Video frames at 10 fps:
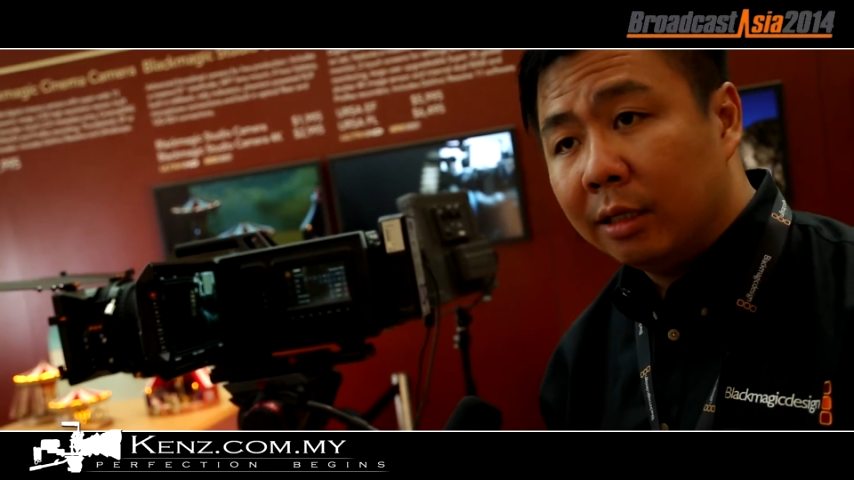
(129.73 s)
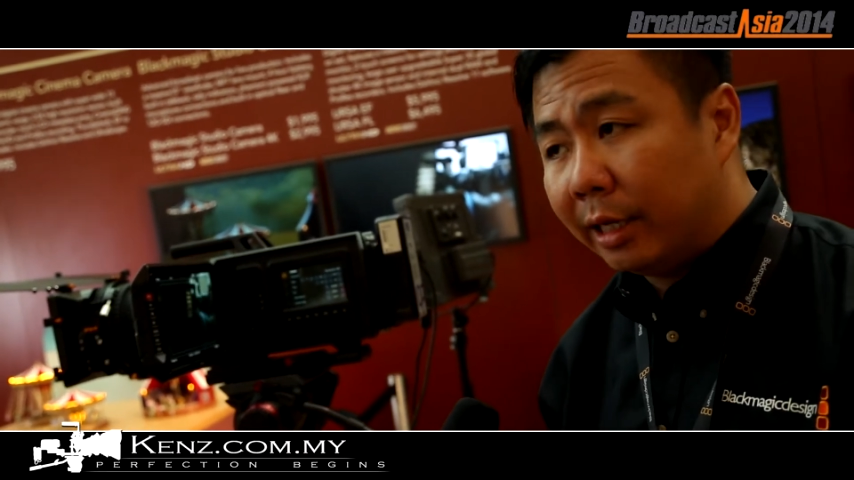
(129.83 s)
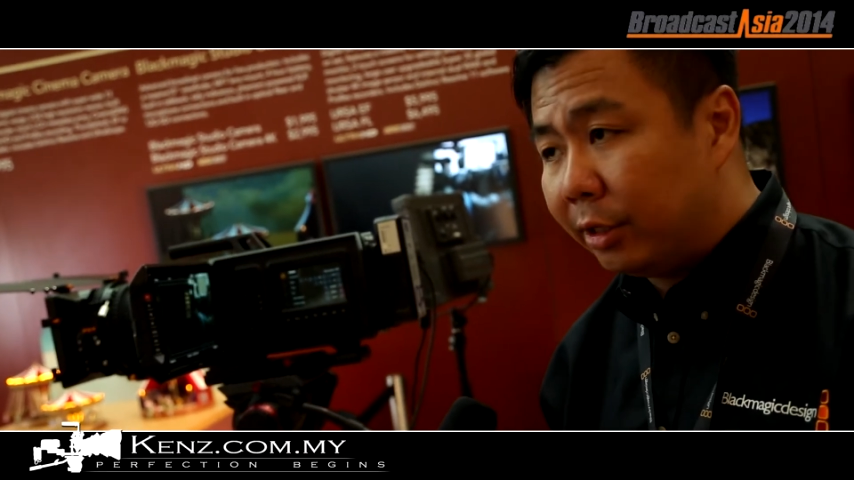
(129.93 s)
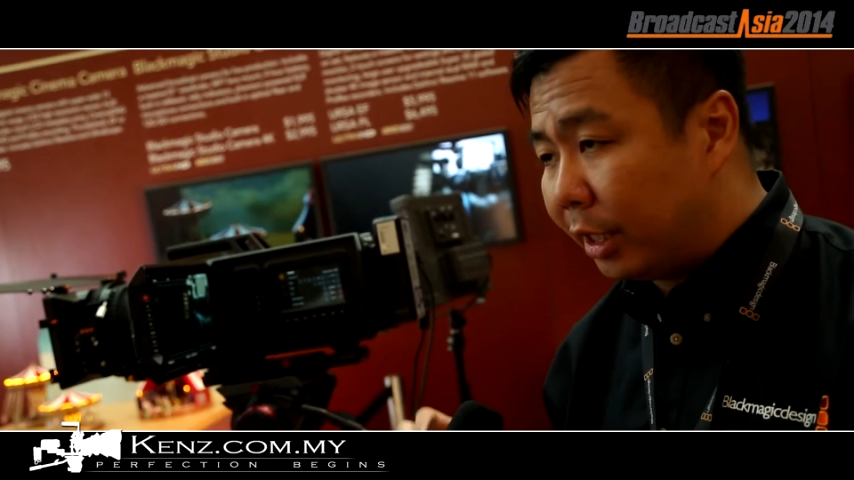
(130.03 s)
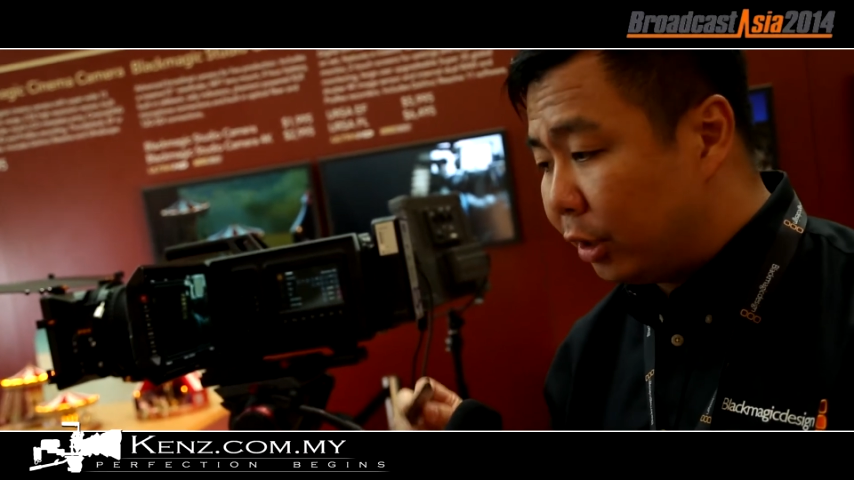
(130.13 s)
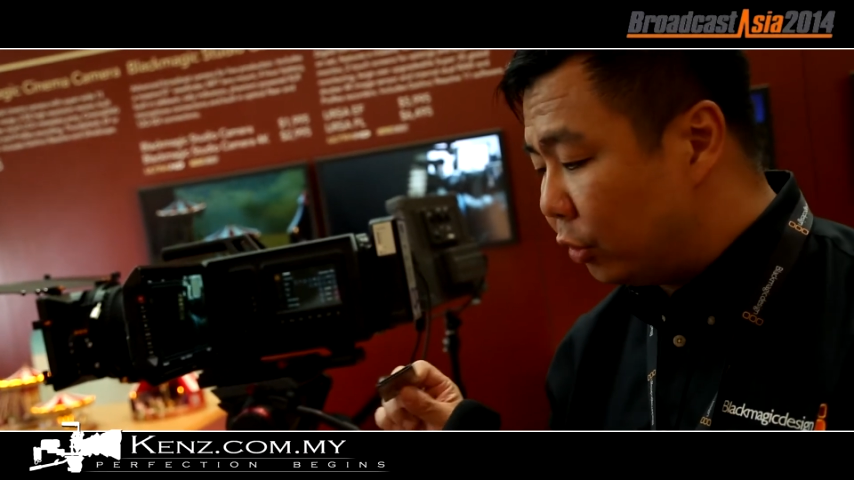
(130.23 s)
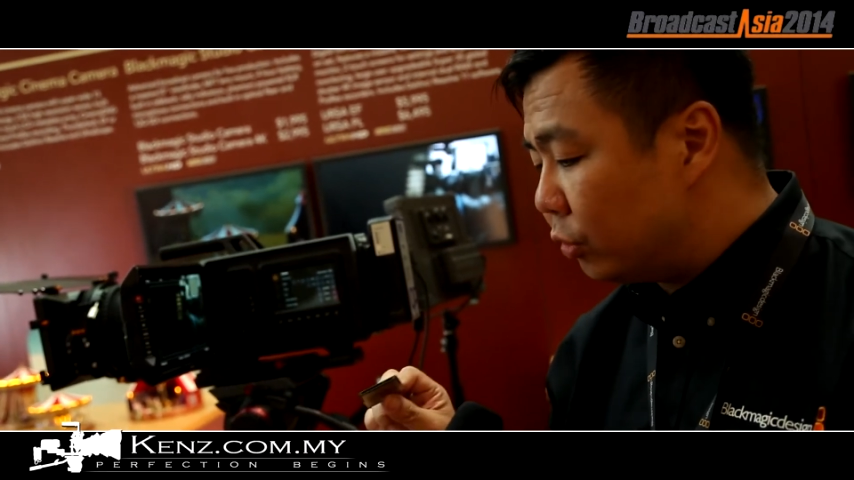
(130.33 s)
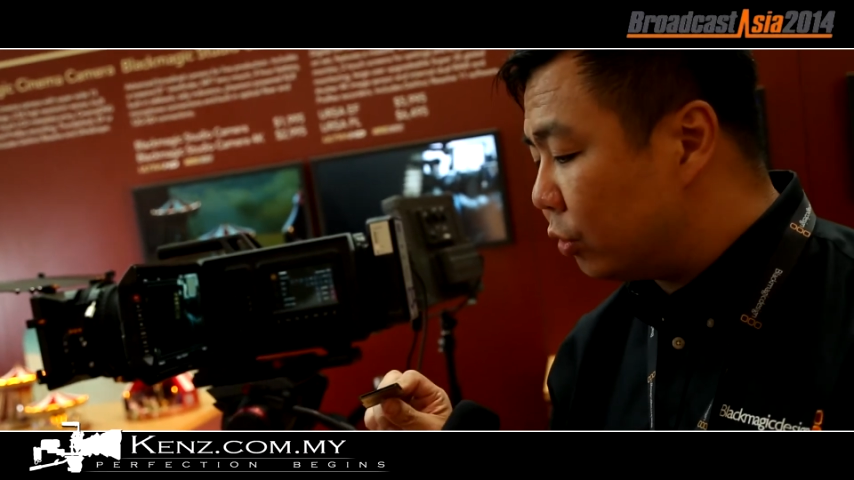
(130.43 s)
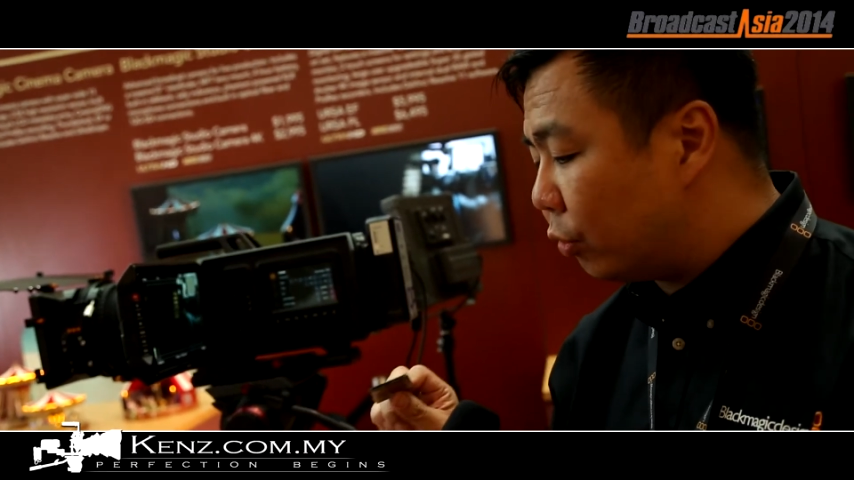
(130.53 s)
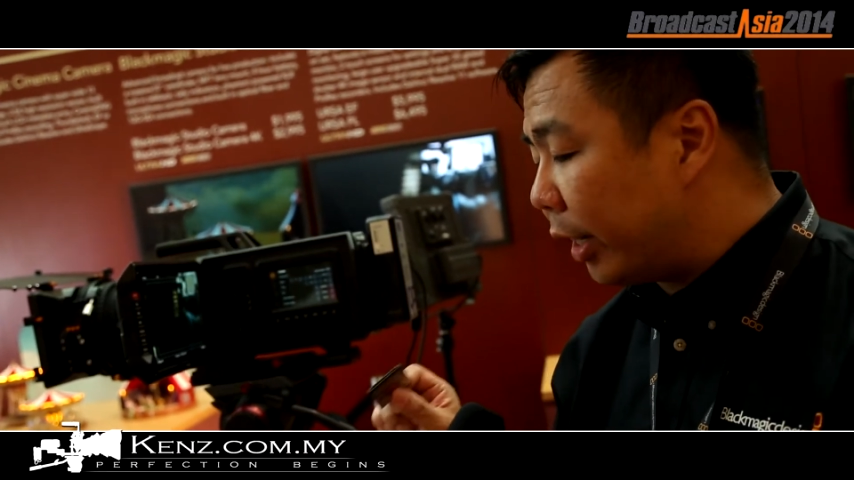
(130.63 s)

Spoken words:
that you can use to